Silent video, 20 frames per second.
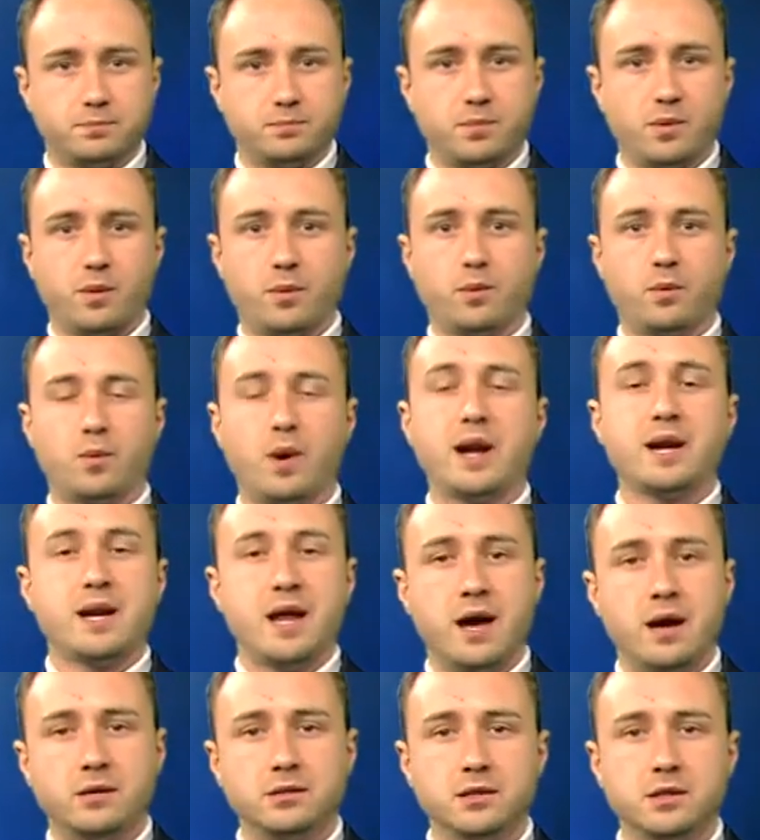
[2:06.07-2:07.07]
But right
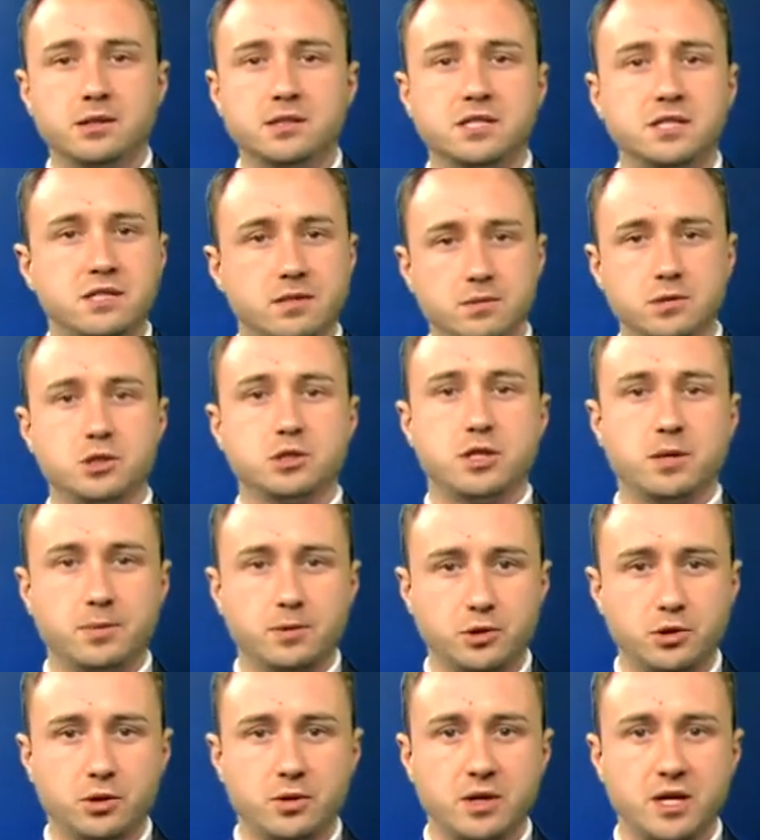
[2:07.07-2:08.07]
now, you can see temperatures
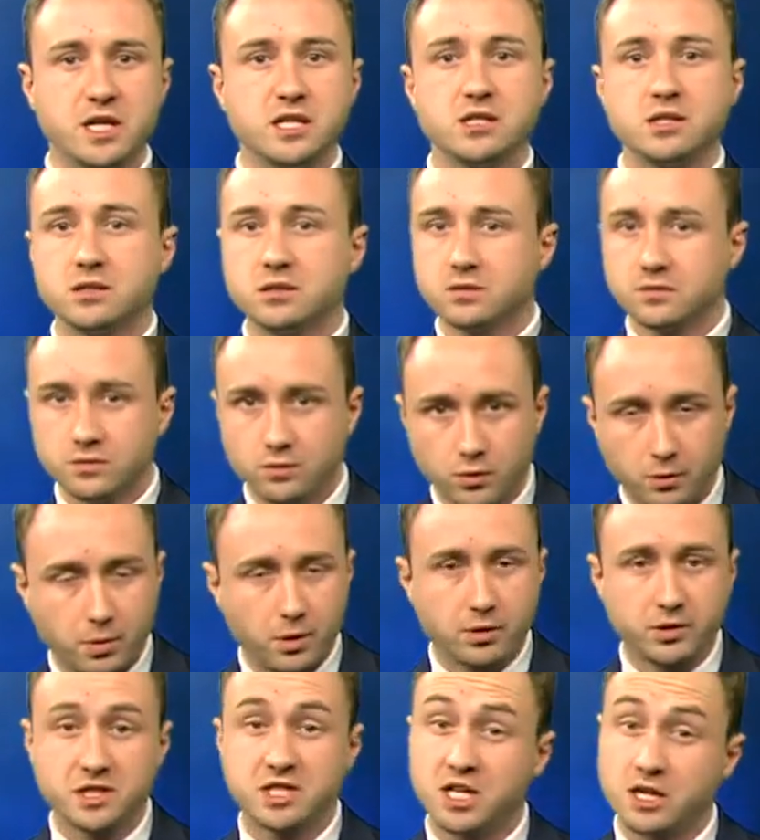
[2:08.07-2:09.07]
upper 30s. We're
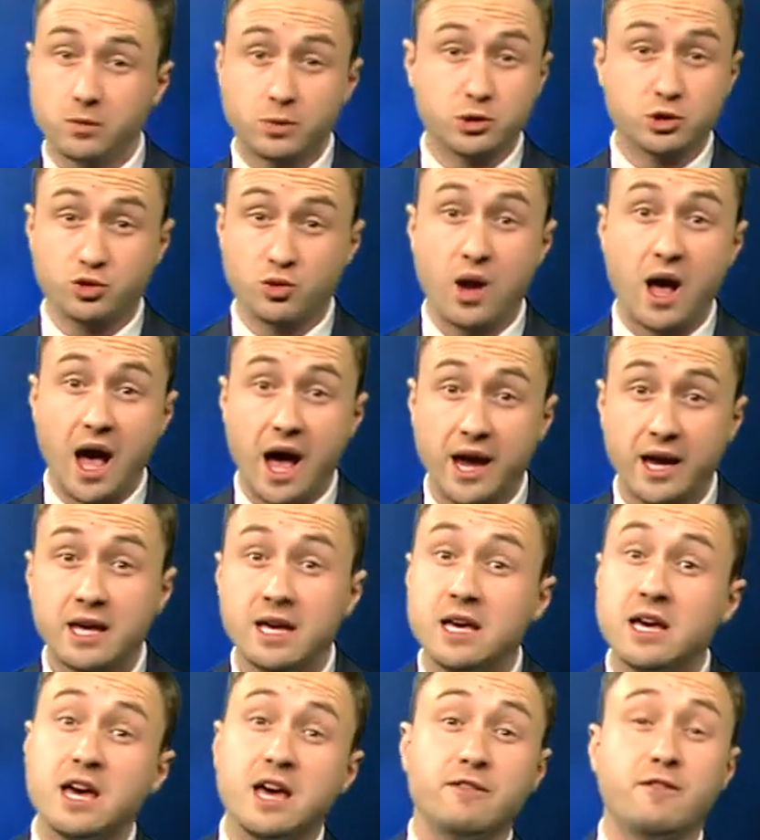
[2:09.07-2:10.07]
partly sunny, we're dry.
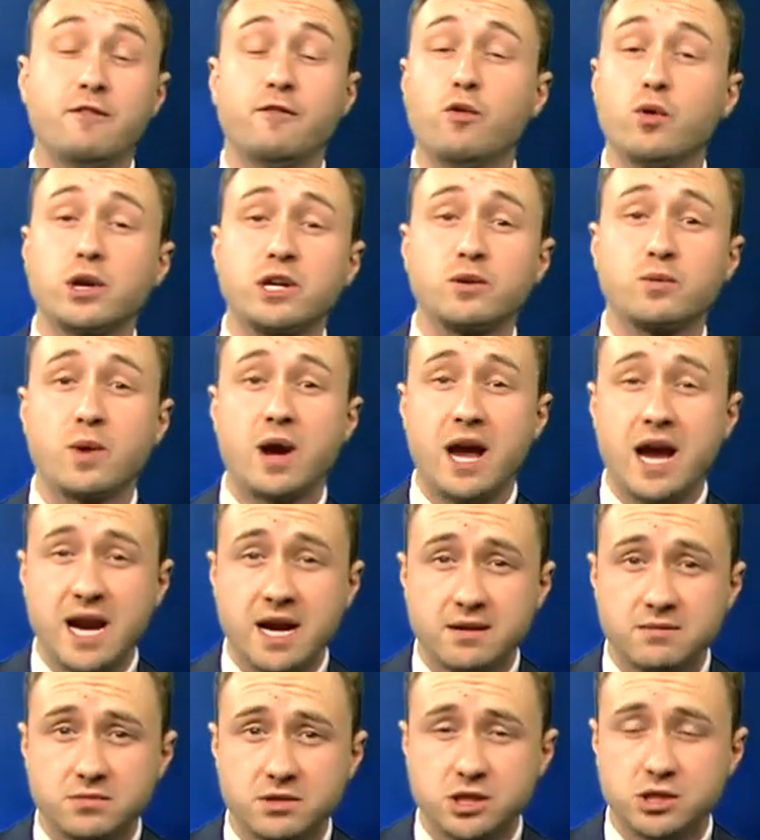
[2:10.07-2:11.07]
If avoiding
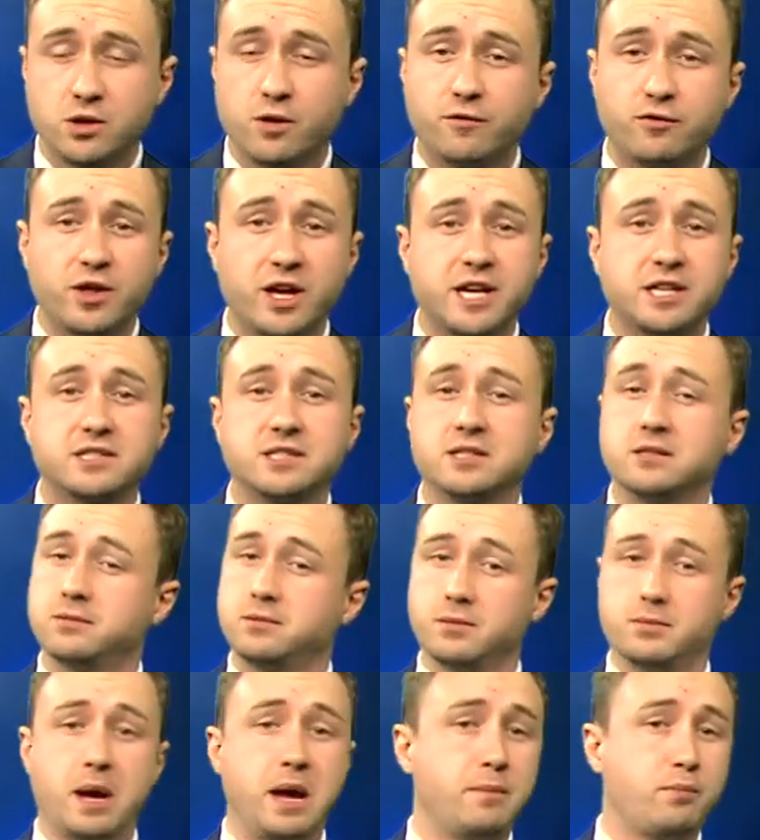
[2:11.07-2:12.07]
rain, snowflakes,
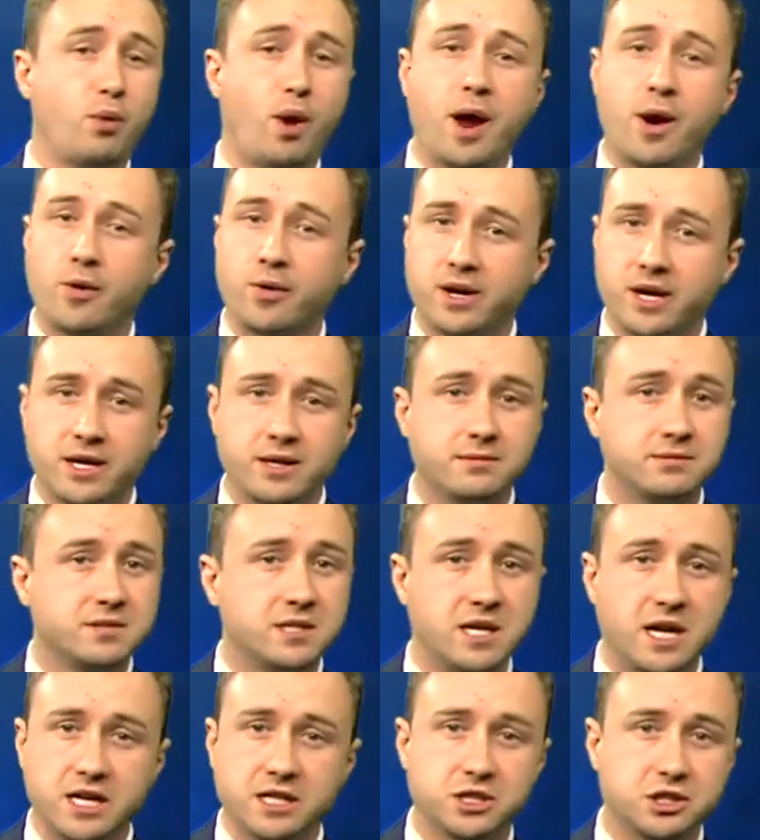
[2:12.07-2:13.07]
your main priority,
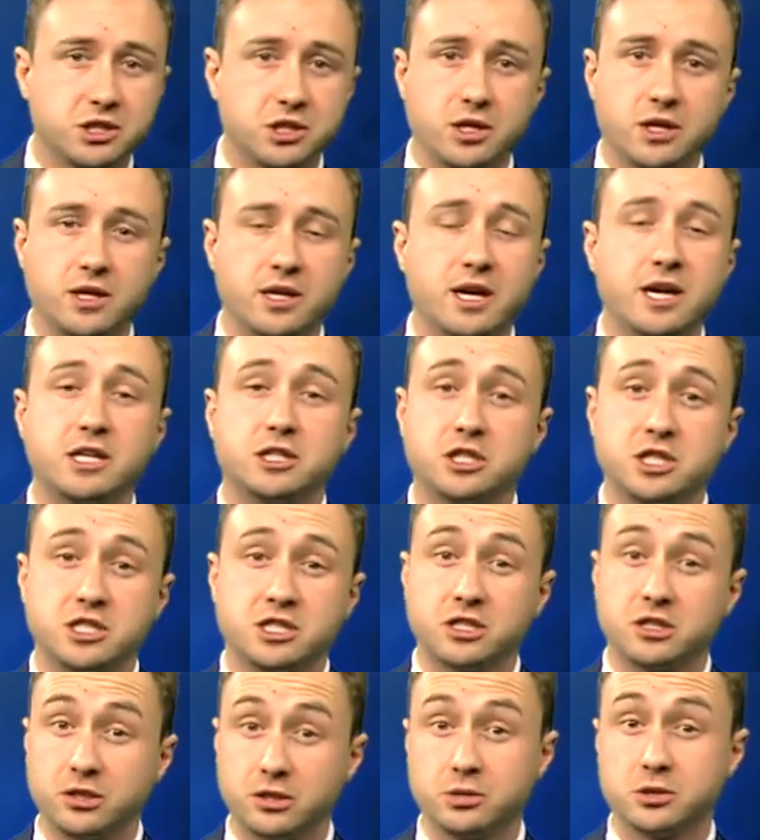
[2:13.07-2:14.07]
today's good. It's
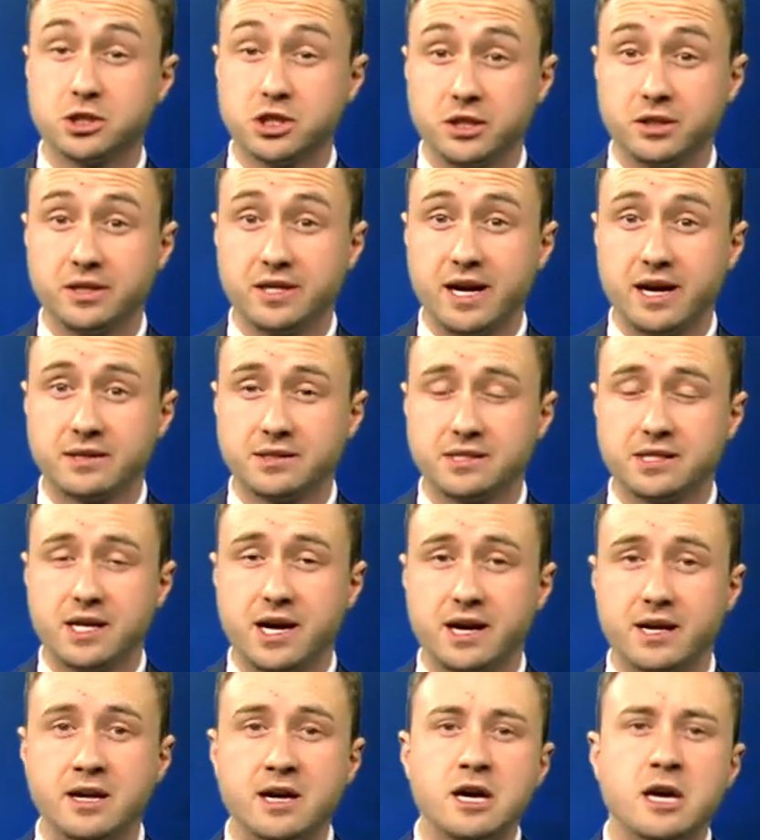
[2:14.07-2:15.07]
just a little chilly
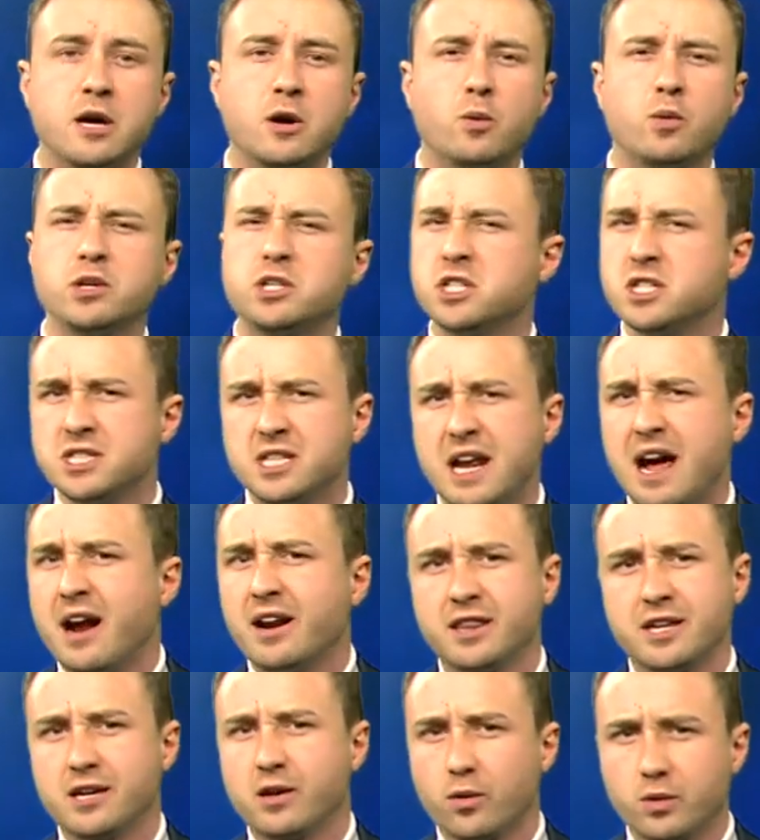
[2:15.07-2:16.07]
outside, which isn't out
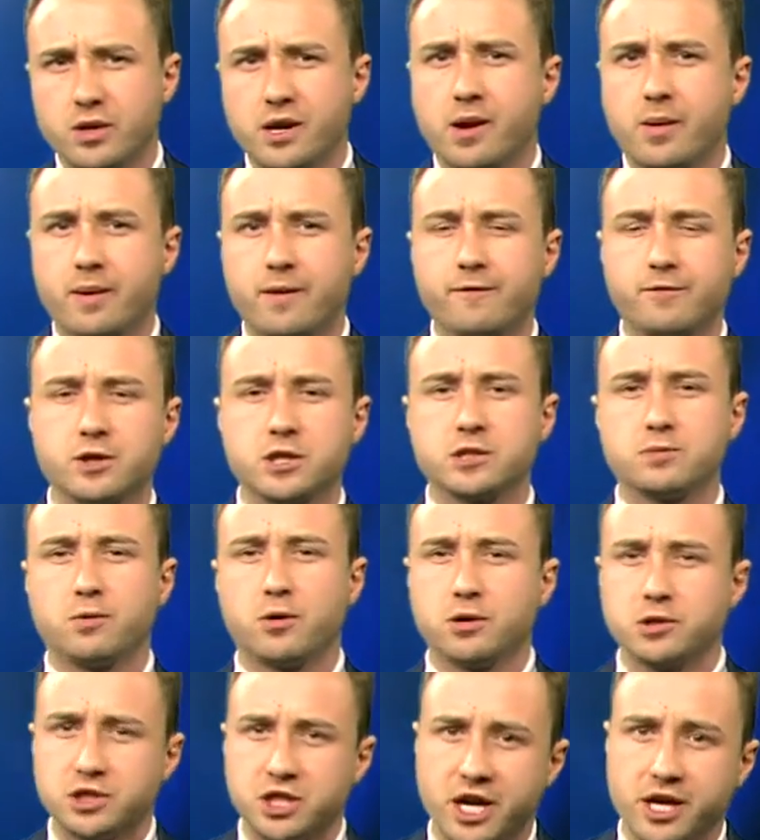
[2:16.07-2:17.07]
of the ordinary for this
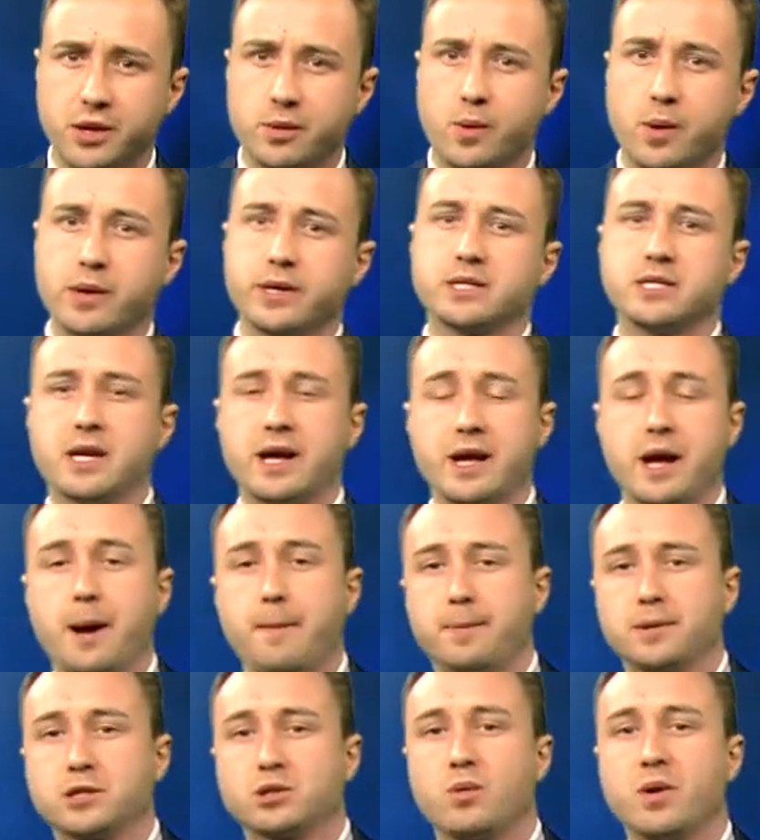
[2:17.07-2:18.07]
part of January. Tonight,
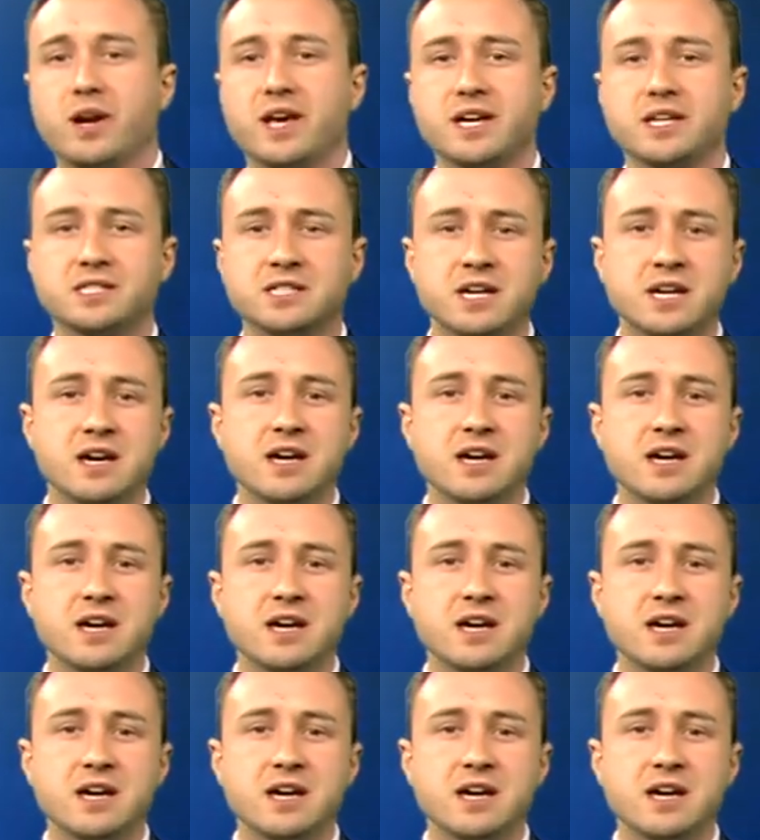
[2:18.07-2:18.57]
upper 20s.